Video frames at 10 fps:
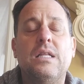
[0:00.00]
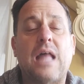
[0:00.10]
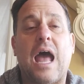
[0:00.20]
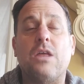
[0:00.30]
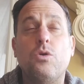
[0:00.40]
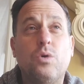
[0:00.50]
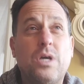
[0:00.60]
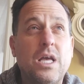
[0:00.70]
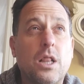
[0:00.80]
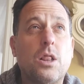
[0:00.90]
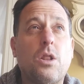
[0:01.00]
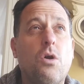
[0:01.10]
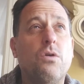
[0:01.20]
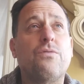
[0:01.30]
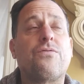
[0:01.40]
that you can
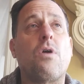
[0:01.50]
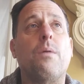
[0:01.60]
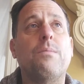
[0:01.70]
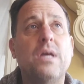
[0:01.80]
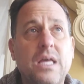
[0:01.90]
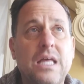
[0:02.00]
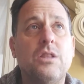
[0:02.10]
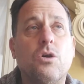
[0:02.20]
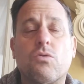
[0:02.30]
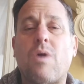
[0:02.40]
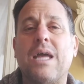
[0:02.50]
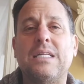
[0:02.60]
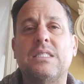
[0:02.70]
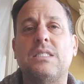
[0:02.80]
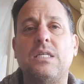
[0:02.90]
learn from in the
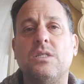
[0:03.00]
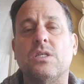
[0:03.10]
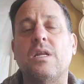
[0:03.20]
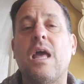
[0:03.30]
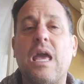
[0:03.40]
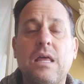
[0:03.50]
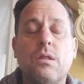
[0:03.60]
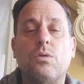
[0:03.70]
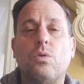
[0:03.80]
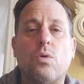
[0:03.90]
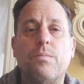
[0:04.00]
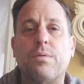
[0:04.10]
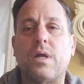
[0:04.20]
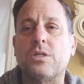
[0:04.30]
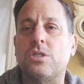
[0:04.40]
right season. Hey, the Lord
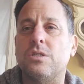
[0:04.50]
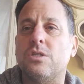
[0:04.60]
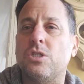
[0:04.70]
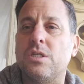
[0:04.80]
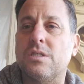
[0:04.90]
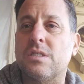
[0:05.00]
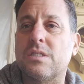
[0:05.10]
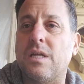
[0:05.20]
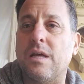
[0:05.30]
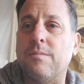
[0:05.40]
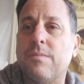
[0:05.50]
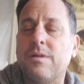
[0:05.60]
bless you in Jesus' name.